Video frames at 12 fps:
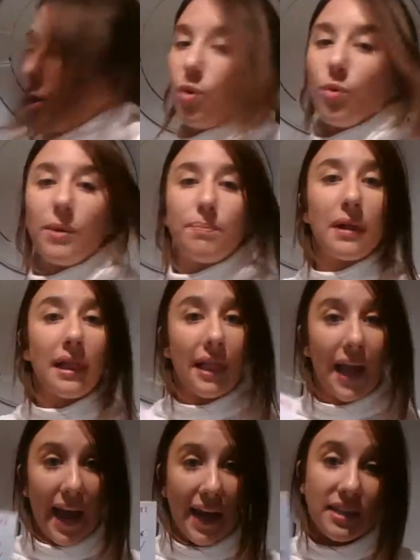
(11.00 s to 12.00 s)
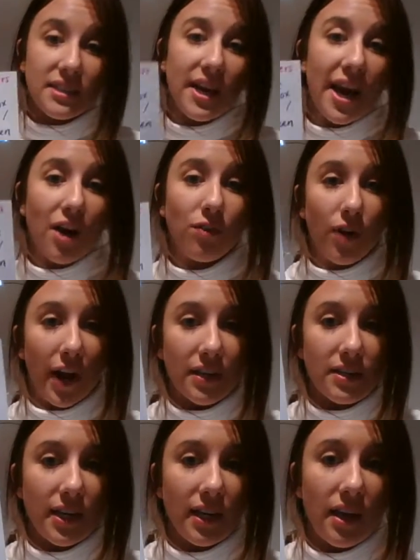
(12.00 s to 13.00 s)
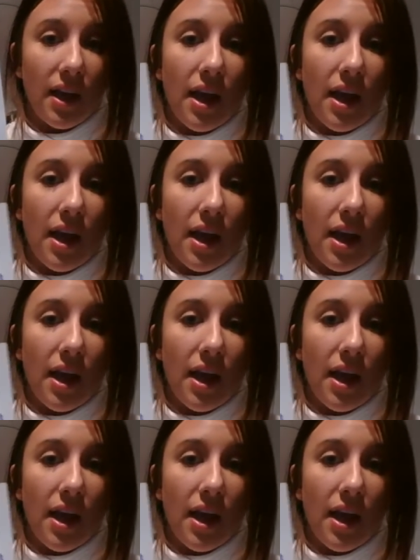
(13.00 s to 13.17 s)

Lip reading: we planned our writing,